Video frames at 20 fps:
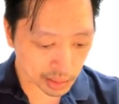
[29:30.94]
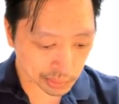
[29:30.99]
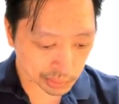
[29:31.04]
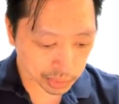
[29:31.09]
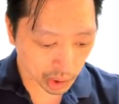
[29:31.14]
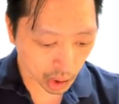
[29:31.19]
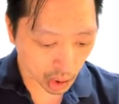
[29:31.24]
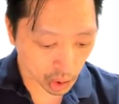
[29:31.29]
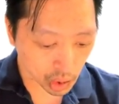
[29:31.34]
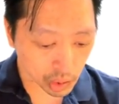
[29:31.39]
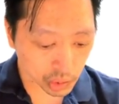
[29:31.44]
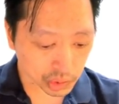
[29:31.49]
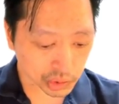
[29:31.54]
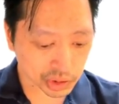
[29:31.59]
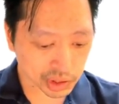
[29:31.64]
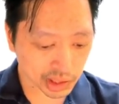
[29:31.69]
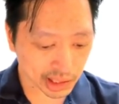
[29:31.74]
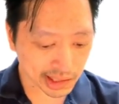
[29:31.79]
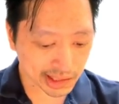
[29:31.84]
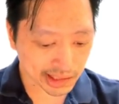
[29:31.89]

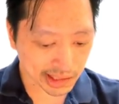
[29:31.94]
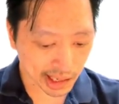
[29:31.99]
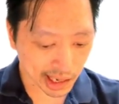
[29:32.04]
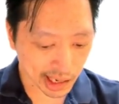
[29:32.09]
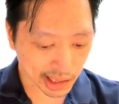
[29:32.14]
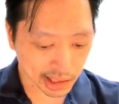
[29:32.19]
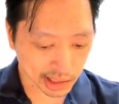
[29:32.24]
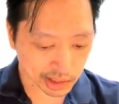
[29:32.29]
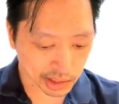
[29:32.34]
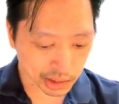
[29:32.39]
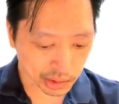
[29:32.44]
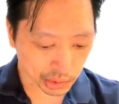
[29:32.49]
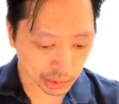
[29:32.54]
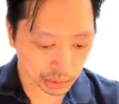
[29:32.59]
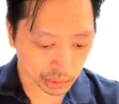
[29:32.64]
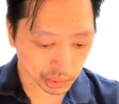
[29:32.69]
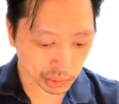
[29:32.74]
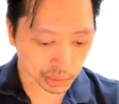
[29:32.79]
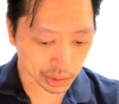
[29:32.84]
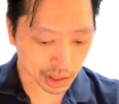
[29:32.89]
pulse is
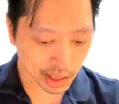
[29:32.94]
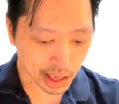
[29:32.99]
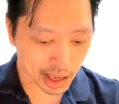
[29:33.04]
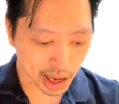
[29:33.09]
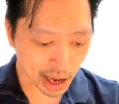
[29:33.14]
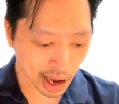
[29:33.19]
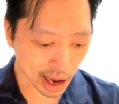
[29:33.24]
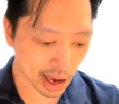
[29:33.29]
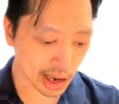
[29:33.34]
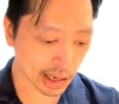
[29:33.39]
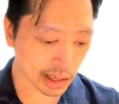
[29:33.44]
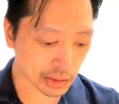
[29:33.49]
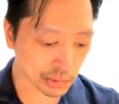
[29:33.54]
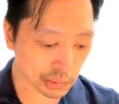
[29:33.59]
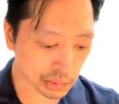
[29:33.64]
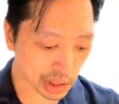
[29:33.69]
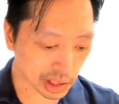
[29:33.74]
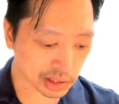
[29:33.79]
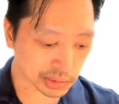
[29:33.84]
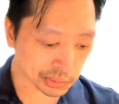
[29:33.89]
82, and
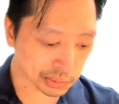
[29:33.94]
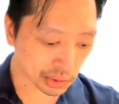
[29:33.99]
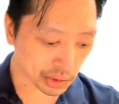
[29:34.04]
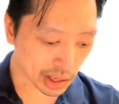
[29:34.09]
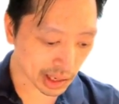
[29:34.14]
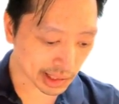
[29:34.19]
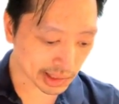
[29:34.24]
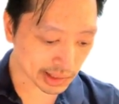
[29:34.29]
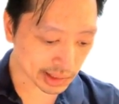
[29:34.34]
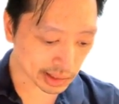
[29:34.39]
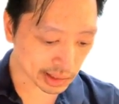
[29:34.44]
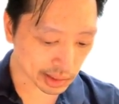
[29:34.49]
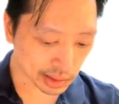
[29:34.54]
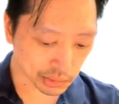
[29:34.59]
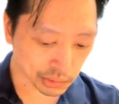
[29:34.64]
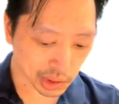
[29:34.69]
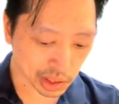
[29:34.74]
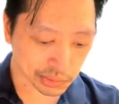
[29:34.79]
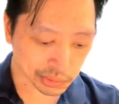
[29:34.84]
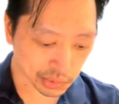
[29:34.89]
respirate,
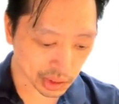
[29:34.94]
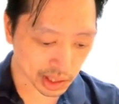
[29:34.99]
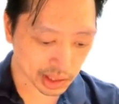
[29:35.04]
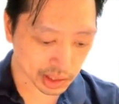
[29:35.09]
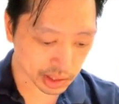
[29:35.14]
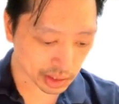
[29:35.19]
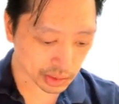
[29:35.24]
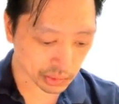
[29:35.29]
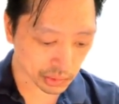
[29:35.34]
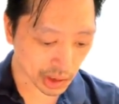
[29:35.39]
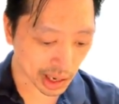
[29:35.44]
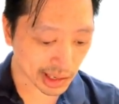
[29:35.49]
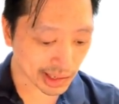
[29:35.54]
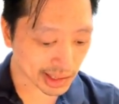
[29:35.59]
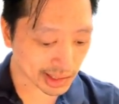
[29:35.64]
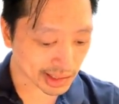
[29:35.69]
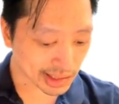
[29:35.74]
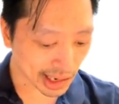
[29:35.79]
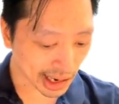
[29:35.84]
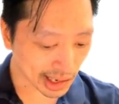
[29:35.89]
respiration rate
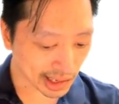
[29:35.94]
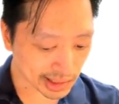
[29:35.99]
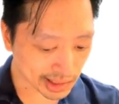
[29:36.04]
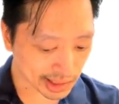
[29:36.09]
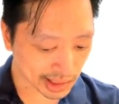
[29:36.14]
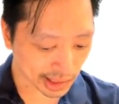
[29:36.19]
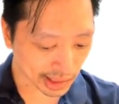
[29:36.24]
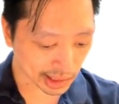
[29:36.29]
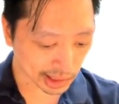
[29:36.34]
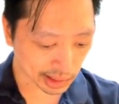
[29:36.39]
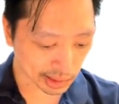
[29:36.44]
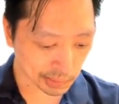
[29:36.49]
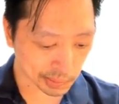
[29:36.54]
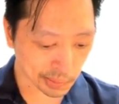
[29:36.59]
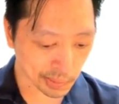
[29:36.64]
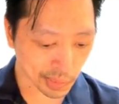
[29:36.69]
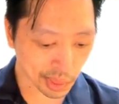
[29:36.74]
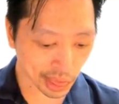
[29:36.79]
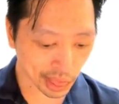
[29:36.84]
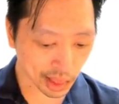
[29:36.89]
is 18.
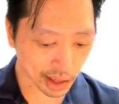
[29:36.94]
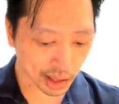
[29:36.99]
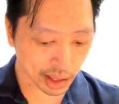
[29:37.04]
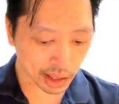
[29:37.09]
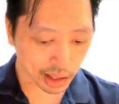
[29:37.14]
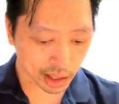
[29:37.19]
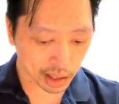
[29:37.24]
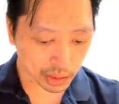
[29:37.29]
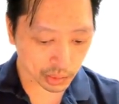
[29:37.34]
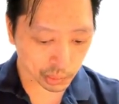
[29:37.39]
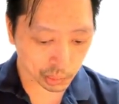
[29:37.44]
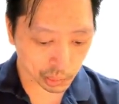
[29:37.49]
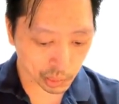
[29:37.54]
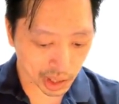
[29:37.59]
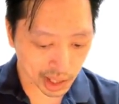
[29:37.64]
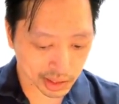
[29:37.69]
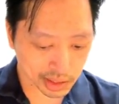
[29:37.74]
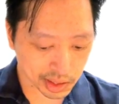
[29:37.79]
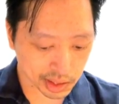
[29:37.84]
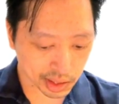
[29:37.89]

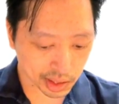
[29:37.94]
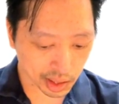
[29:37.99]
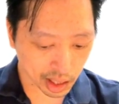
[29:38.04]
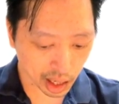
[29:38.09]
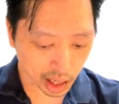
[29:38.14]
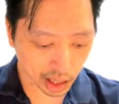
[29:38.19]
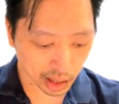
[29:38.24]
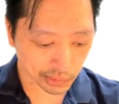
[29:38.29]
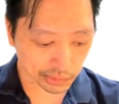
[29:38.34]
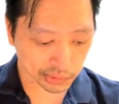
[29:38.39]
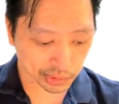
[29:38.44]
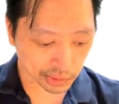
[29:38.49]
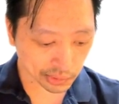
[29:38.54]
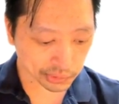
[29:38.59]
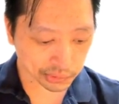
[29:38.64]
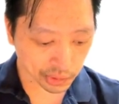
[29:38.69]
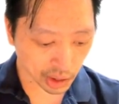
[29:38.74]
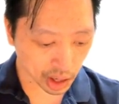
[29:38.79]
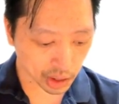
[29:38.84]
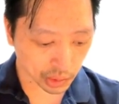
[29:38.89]
Which of the
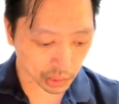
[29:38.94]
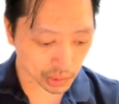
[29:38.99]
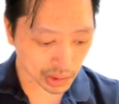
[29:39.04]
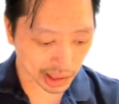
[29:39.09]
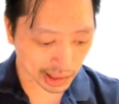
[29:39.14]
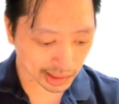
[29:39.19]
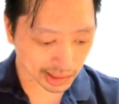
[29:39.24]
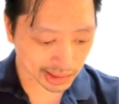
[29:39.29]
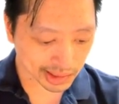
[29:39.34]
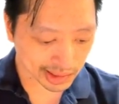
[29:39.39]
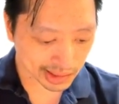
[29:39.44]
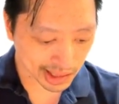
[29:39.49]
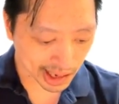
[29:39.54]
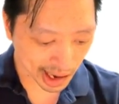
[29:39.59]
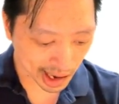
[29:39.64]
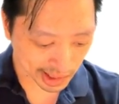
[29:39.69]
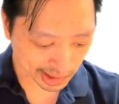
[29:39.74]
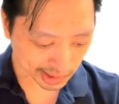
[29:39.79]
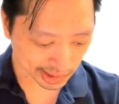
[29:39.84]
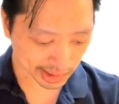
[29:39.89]
following
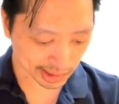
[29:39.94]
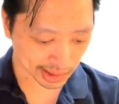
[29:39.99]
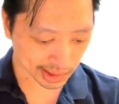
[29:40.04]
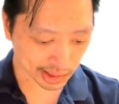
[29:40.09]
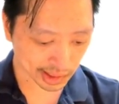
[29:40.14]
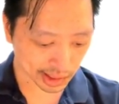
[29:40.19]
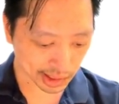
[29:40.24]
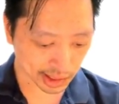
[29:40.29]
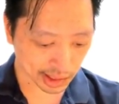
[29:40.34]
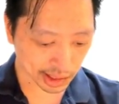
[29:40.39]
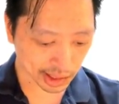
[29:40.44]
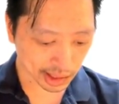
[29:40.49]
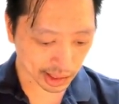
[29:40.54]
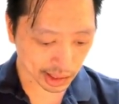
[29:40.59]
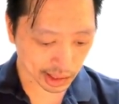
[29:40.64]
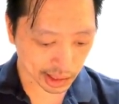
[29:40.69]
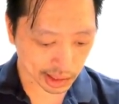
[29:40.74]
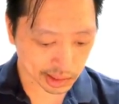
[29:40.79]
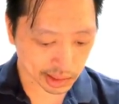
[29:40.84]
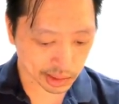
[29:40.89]
tests
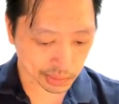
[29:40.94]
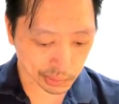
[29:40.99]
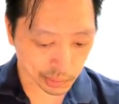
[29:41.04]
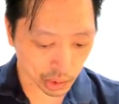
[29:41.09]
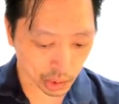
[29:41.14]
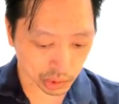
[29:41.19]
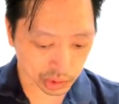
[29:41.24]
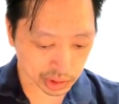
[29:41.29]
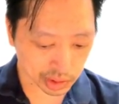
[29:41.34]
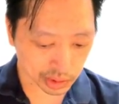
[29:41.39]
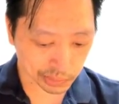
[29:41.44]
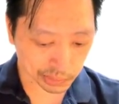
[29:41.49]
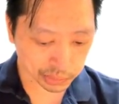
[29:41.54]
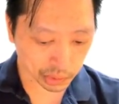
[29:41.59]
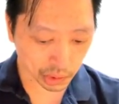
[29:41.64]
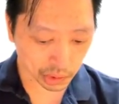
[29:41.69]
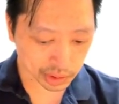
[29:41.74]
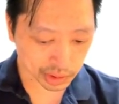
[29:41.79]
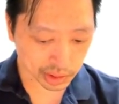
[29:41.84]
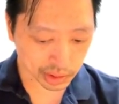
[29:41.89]
is the most
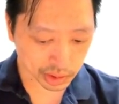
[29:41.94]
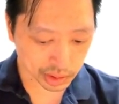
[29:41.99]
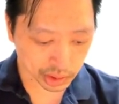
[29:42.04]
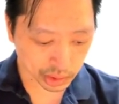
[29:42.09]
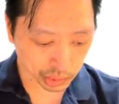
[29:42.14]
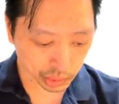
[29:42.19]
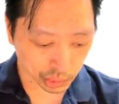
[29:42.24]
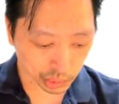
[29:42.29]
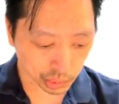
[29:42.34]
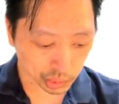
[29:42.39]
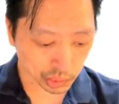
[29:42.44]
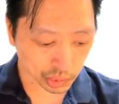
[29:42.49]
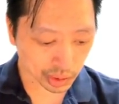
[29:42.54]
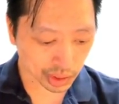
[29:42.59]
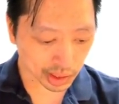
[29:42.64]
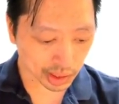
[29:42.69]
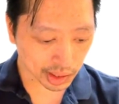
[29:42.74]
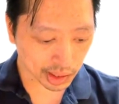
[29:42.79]
important tool